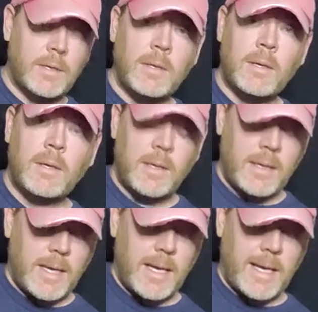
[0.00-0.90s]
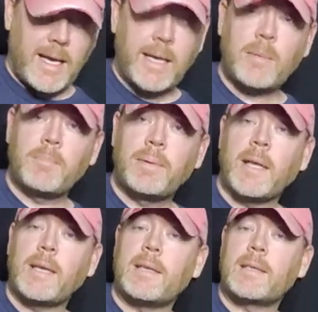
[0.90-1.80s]
and I can
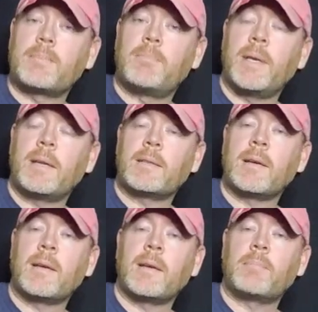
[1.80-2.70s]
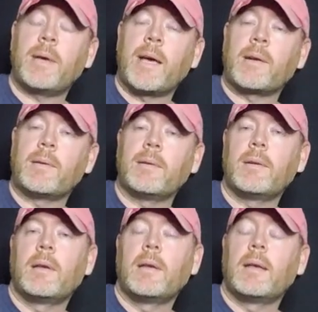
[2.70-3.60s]
play this pentatonic
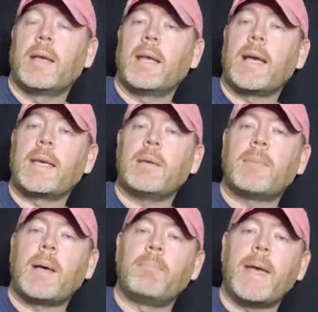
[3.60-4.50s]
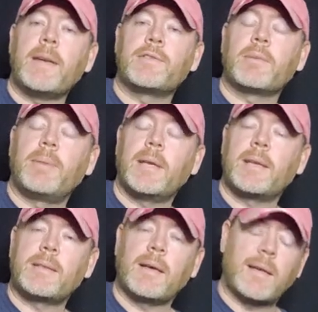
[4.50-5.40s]
pattern, and I get my major
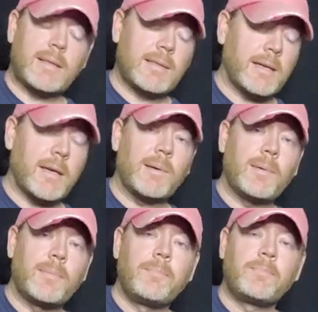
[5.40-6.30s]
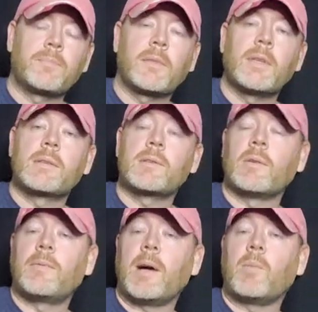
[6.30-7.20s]
pentatonic scale.
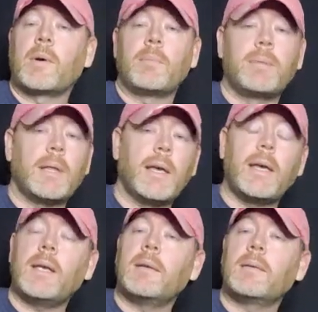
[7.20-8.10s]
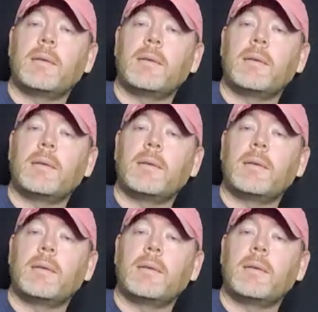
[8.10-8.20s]
So if I want to play,